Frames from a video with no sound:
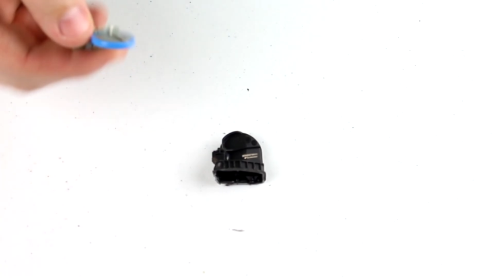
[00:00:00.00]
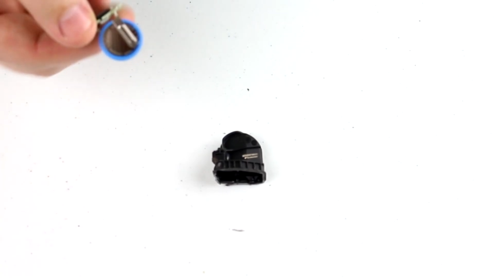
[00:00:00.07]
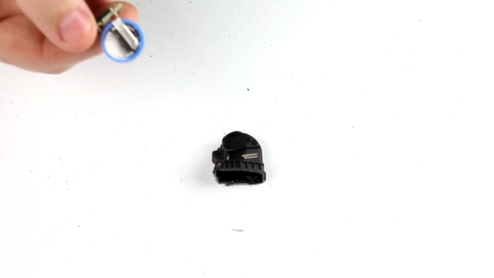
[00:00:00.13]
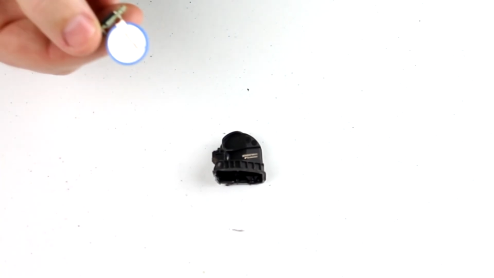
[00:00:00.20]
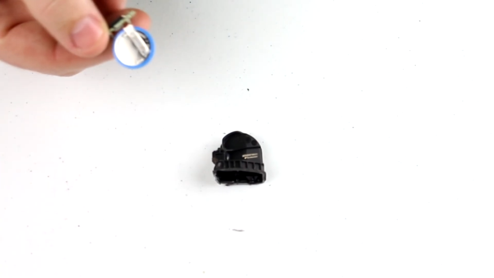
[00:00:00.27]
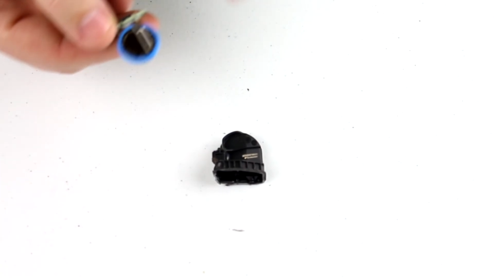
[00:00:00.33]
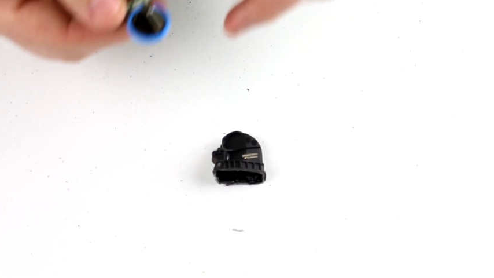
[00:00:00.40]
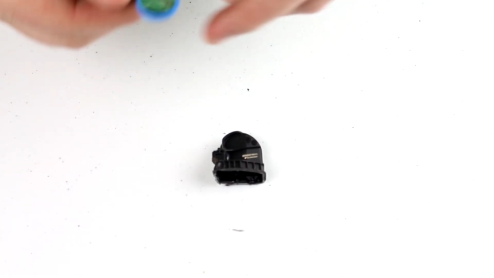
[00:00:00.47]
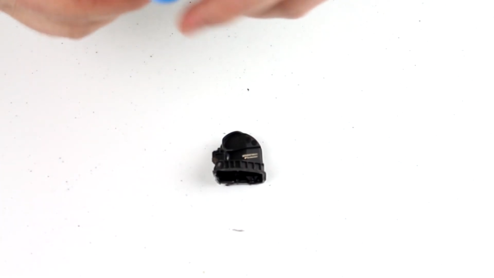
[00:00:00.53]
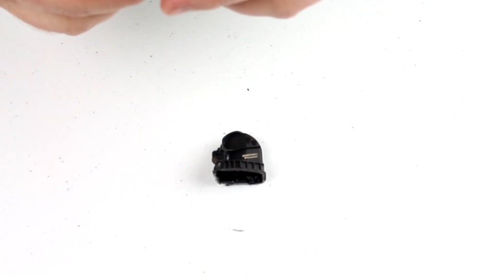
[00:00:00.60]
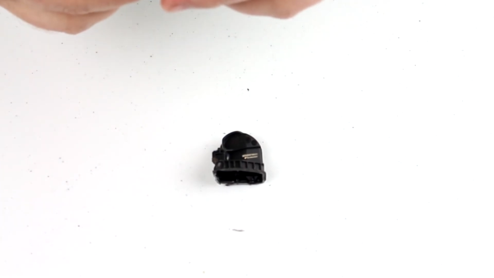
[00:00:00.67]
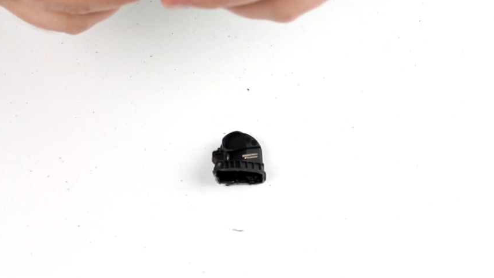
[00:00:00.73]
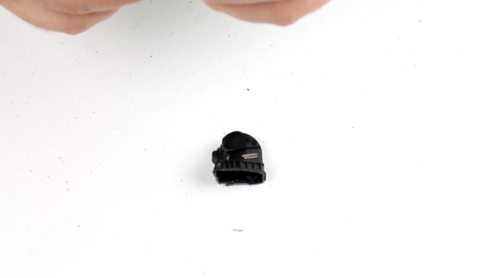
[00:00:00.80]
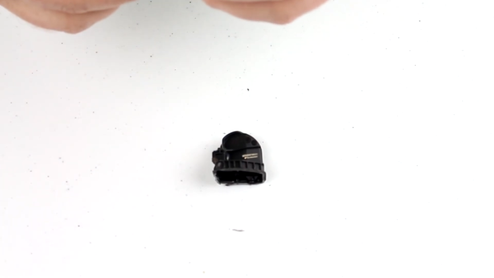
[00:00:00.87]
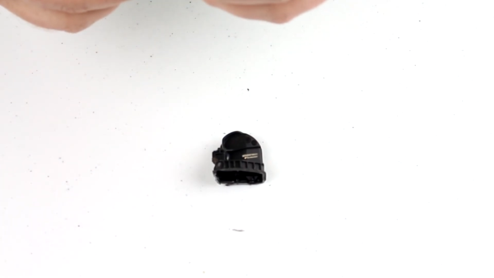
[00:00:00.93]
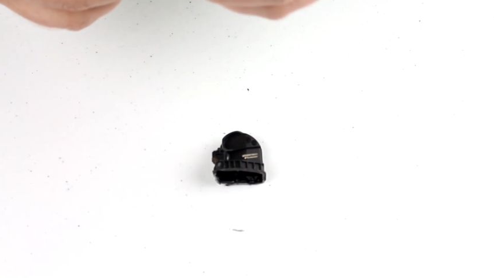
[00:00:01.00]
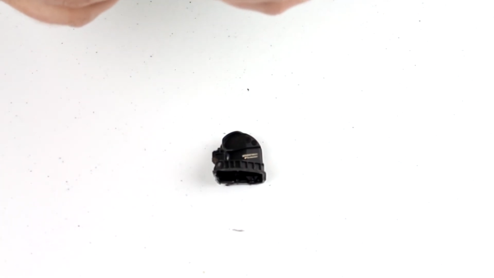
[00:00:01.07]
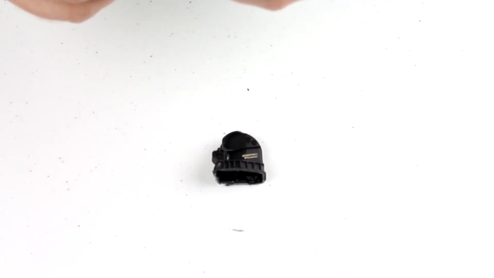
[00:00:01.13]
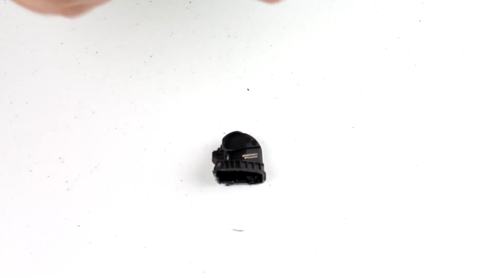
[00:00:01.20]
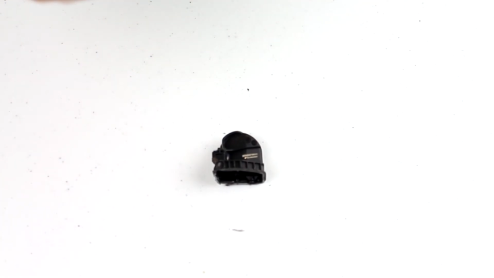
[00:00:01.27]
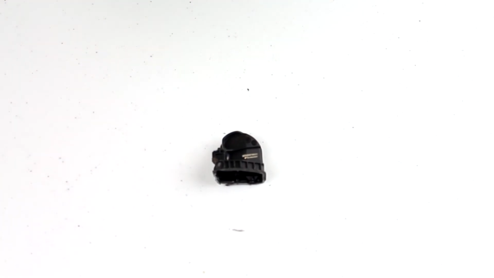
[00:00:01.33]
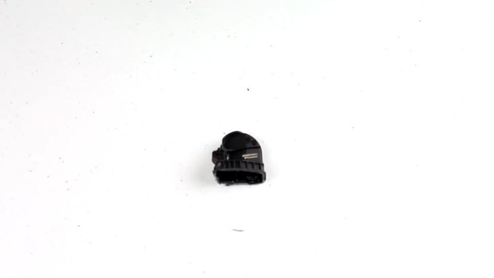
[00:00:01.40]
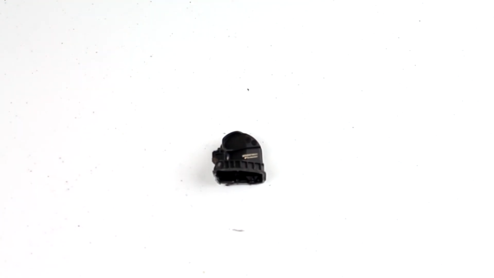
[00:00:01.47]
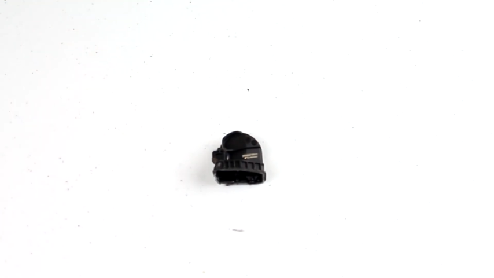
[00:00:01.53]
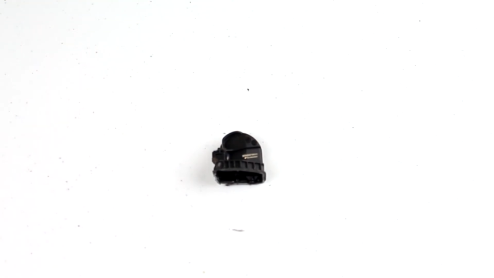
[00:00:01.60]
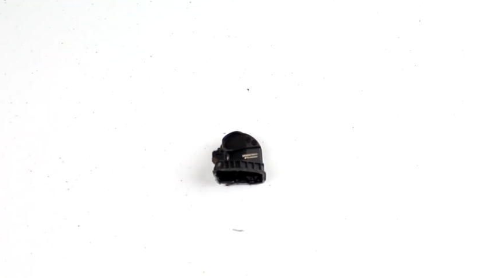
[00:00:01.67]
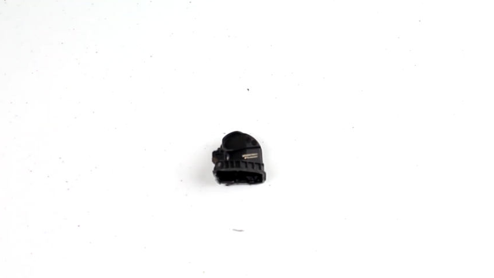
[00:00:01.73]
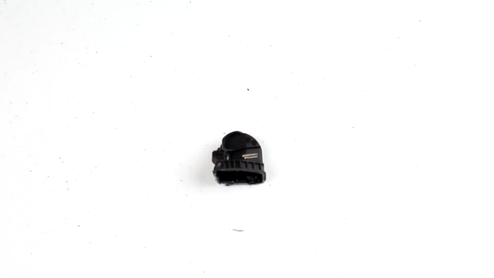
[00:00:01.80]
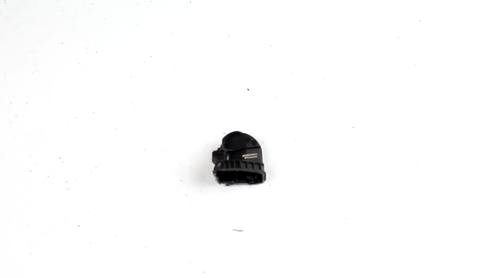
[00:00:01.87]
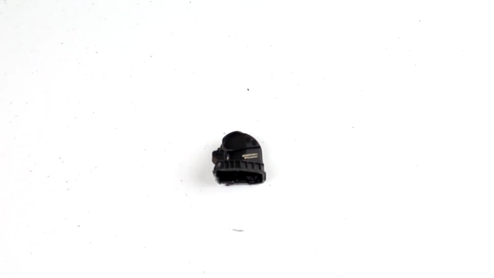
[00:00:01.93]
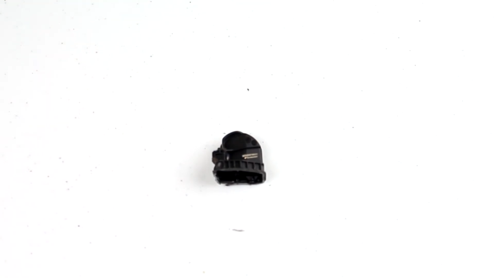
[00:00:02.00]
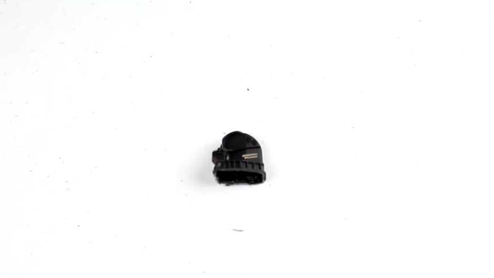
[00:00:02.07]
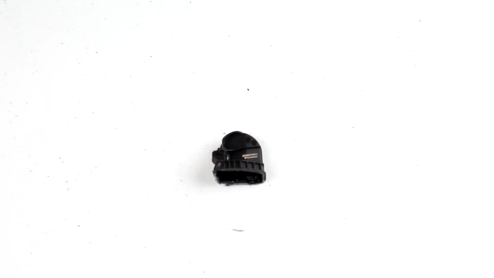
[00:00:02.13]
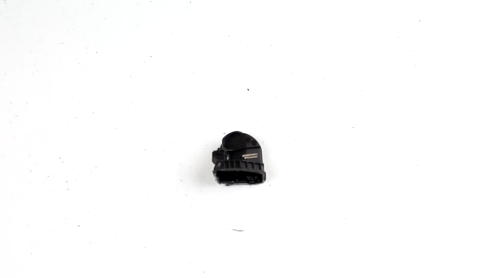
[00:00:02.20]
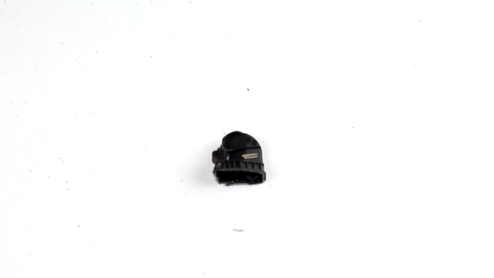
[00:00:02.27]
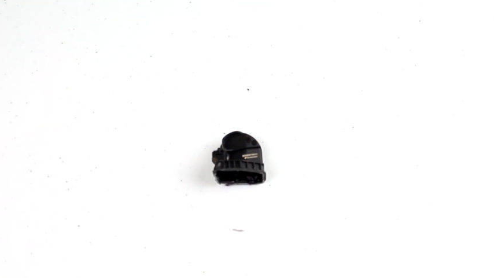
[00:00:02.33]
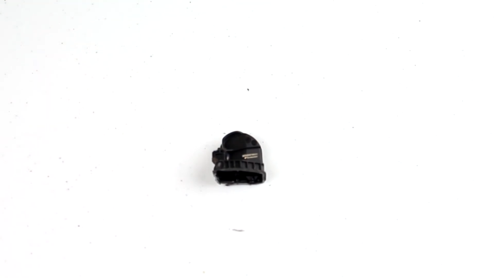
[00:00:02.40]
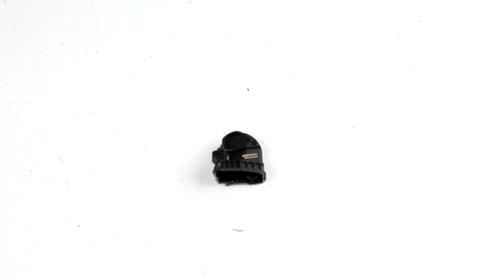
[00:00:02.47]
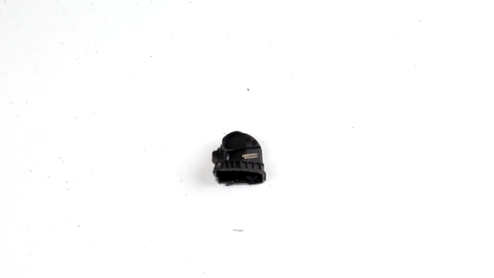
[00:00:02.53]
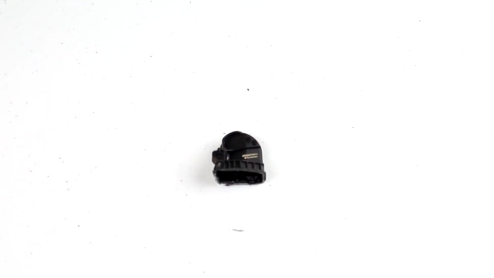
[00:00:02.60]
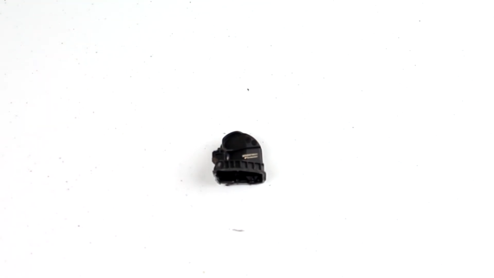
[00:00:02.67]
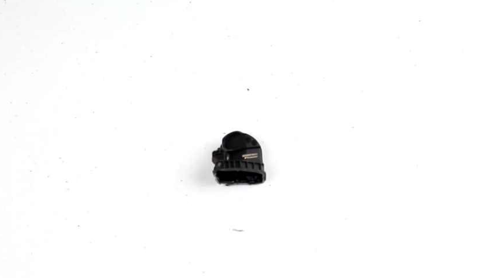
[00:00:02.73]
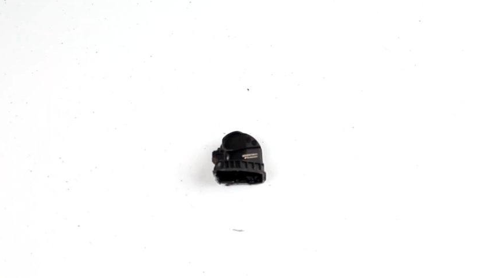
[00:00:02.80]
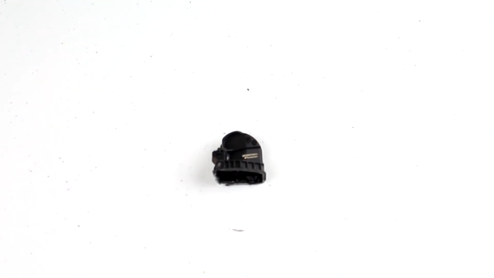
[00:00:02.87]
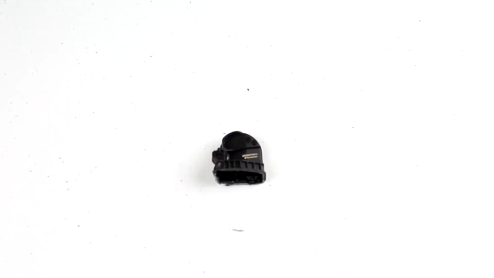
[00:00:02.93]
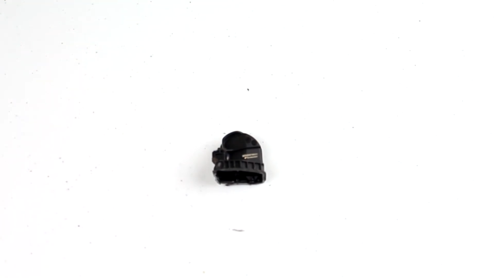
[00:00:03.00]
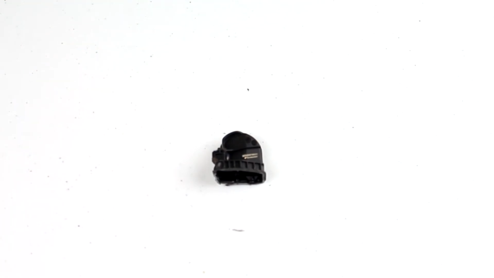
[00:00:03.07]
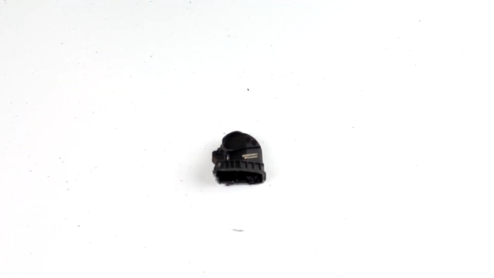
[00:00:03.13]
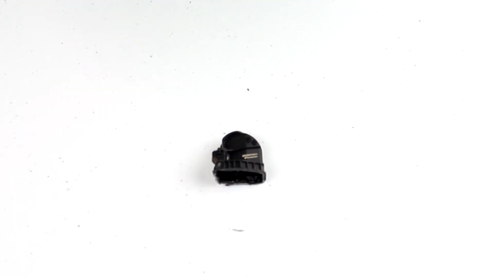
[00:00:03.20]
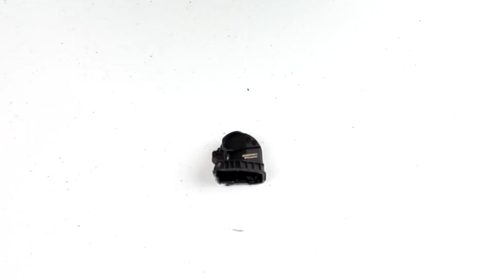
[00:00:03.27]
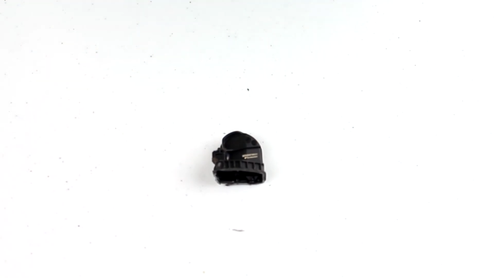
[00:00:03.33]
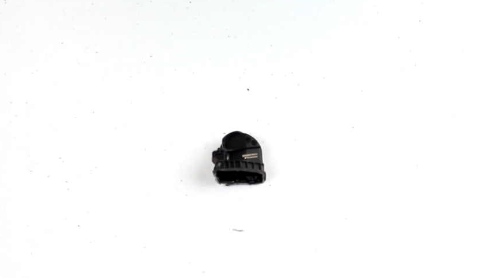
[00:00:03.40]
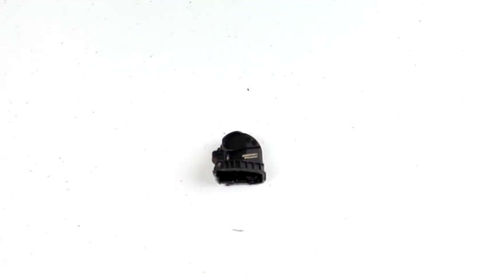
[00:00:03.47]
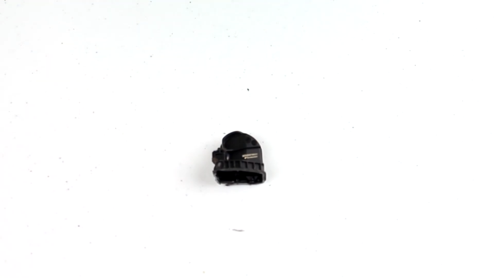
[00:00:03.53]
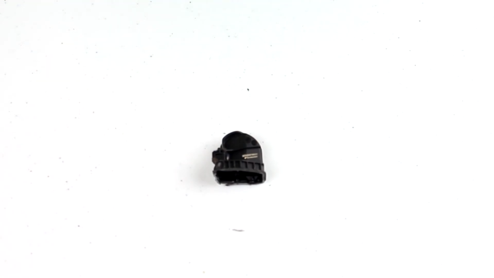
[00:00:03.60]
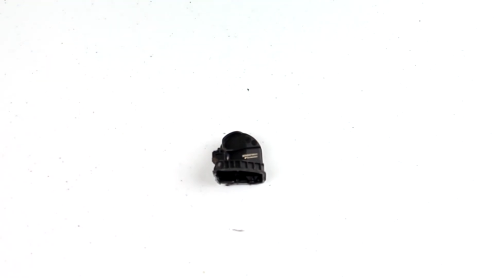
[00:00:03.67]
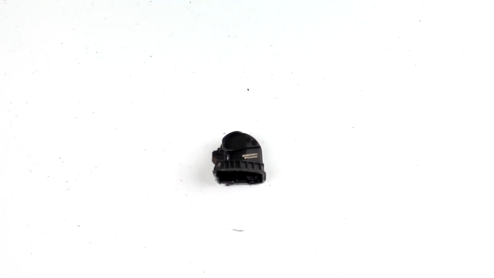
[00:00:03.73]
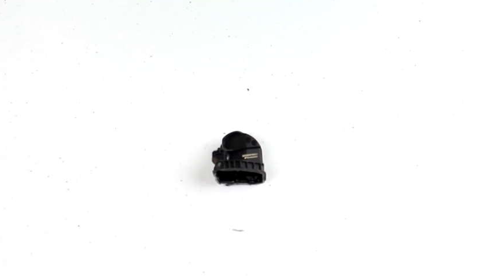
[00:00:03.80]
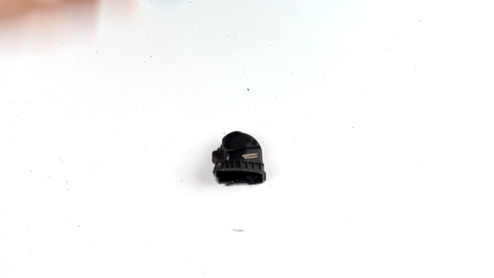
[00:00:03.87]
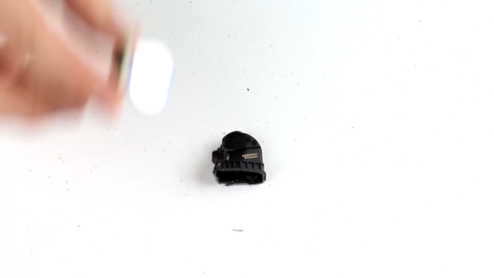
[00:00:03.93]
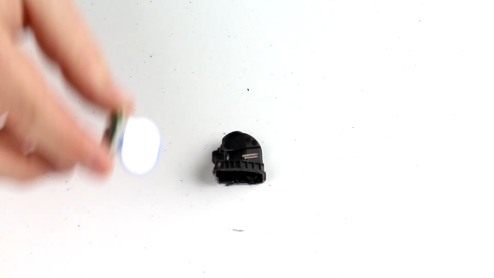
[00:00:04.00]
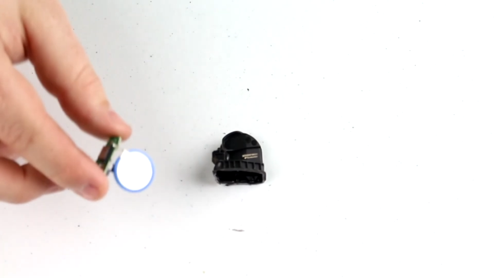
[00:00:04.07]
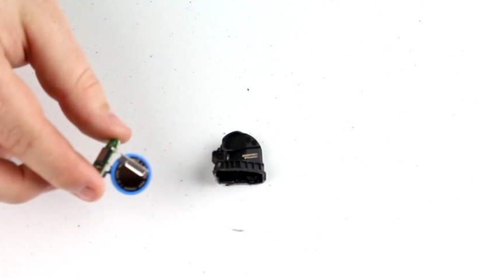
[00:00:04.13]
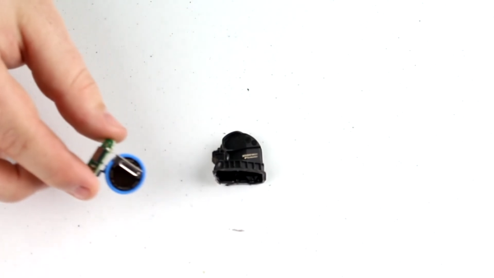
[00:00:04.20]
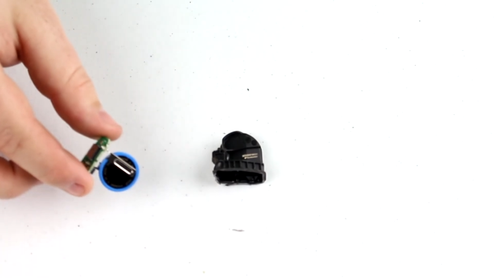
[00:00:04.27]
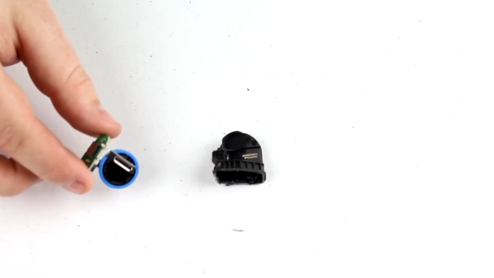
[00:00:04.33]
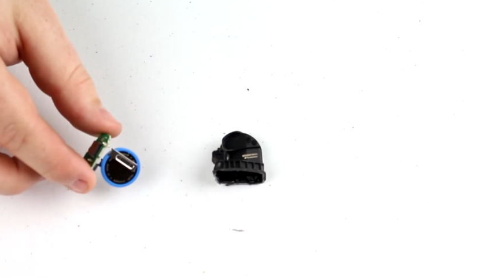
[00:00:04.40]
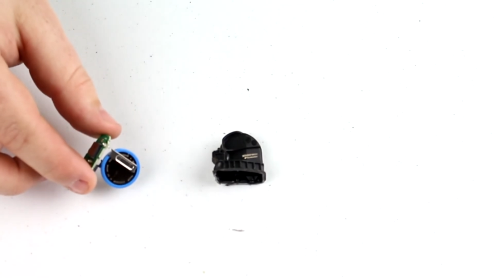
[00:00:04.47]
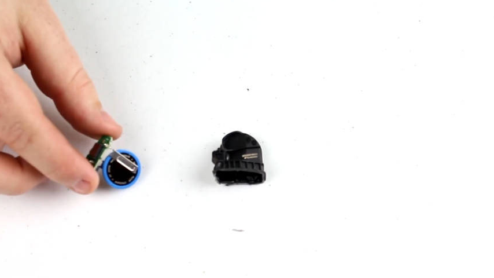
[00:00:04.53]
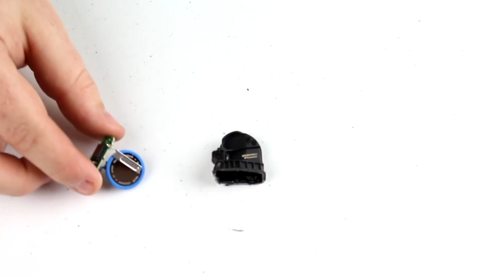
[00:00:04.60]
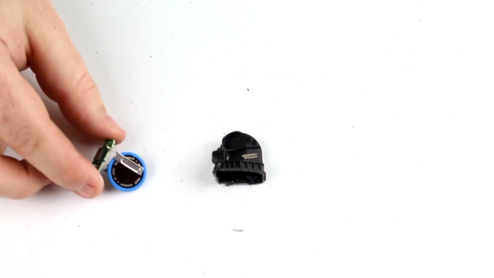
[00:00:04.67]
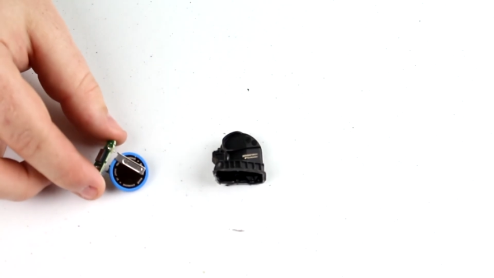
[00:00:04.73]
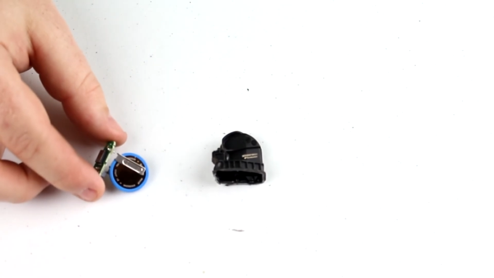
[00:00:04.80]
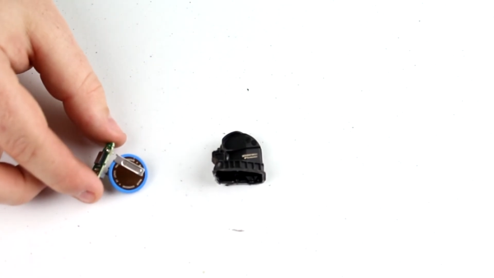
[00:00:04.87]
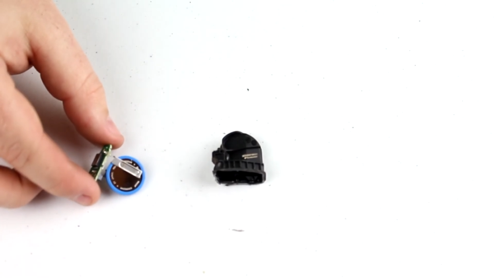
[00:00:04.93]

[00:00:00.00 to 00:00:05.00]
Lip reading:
No face is visible, so there are no lips to read.